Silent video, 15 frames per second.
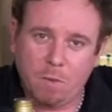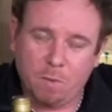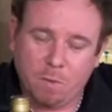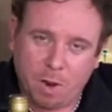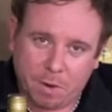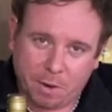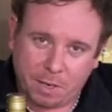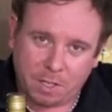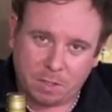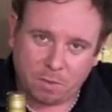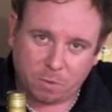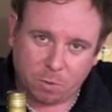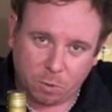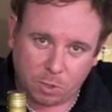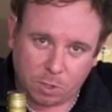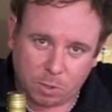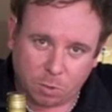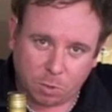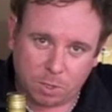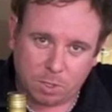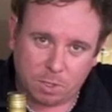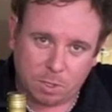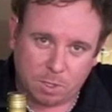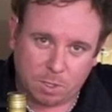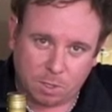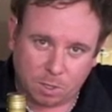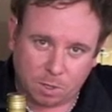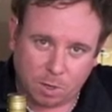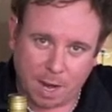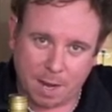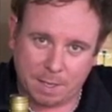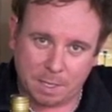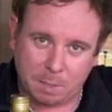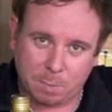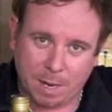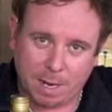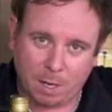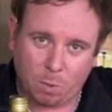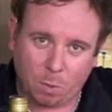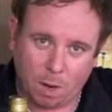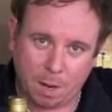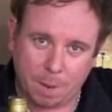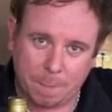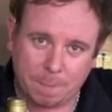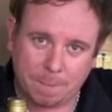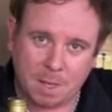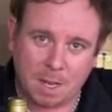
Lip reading: various fruit sources to create this Pinot Noir.